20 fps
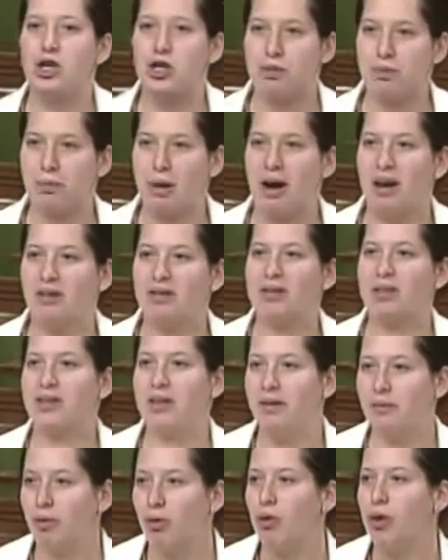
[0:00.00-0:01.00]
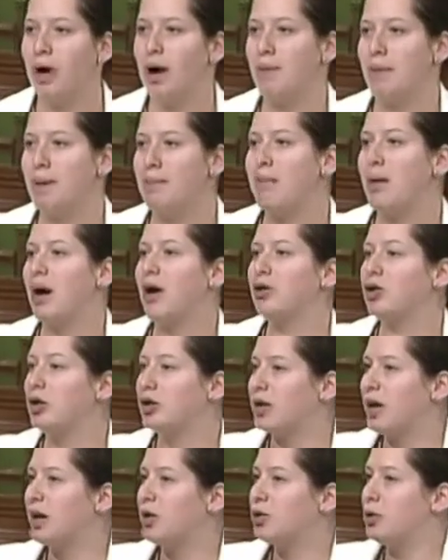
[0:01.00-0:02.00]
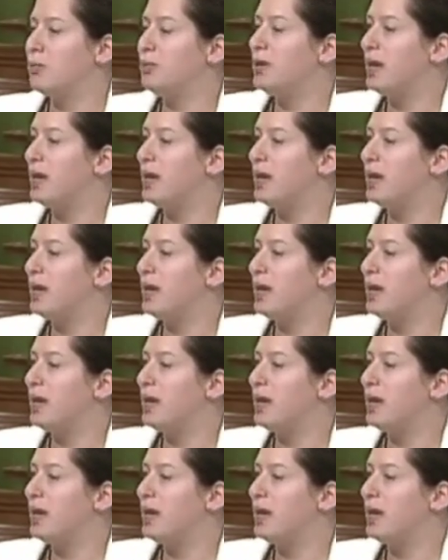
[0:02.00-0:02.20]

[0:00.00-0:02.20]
like this one much sooner.